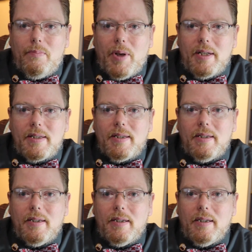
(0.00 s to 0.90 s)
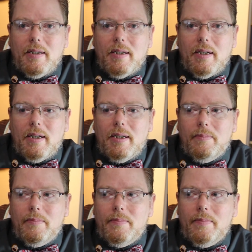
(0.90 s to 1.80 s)
But
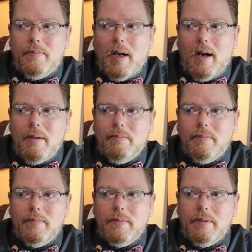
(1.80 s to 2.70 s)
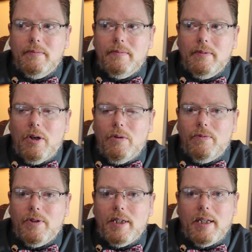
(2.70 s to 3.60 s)
I'm
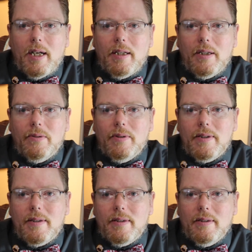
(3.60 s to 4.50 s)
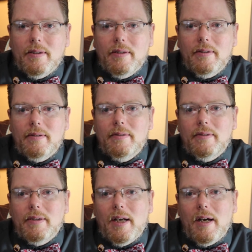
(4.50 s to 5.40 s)
hopefully kind of known as the
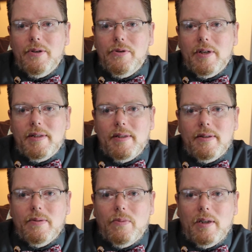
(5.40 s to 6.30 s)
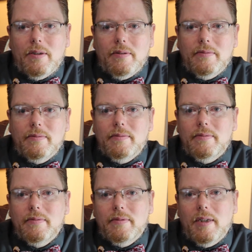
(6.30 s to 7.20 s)
guy who dresses well
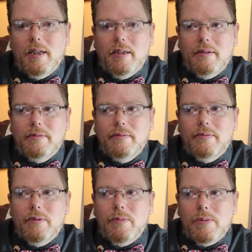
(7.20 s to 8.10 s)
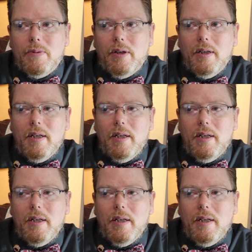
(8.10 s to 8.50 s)
for the most part.